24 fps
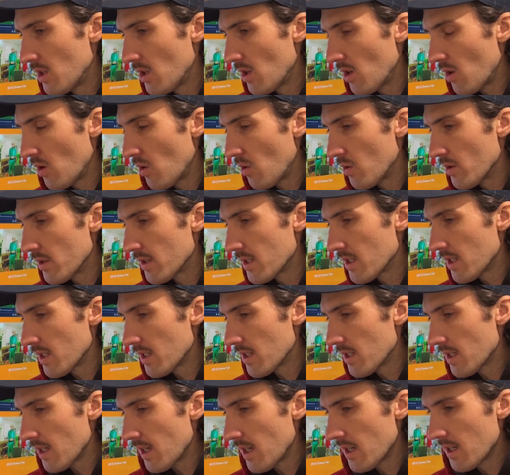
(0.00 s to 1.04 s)
know, was
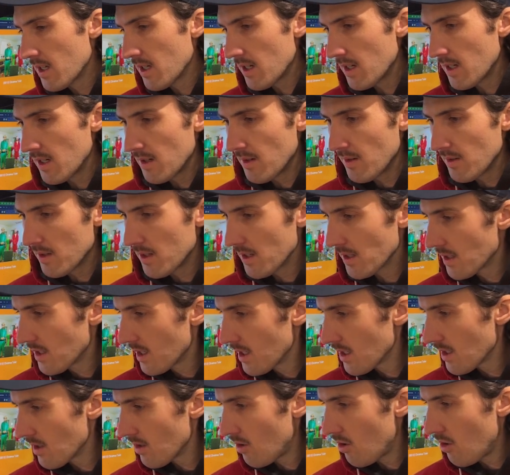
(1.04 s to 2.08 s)
this like because
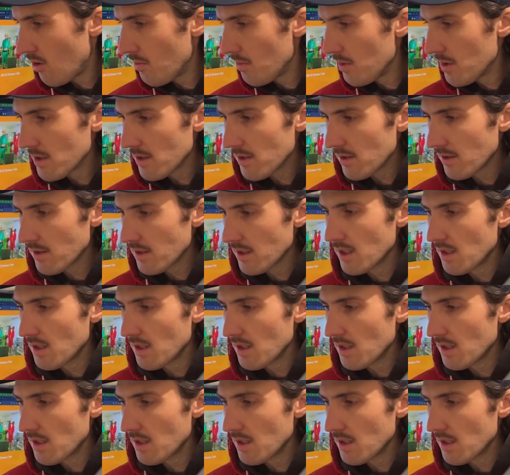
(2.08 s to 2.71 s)
this almost looks